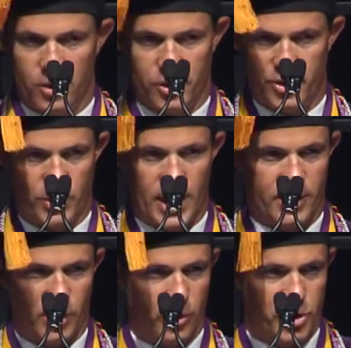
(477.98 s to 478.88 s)
"Do
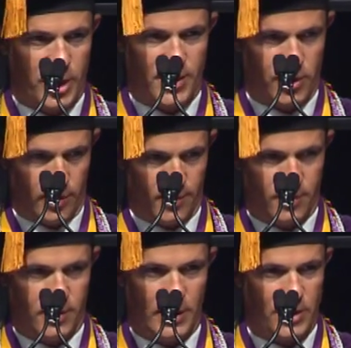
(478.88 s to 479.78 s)
not go gentle
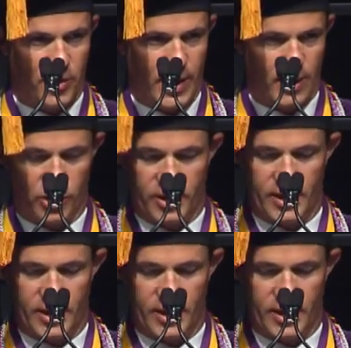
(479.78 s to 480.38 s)
into that good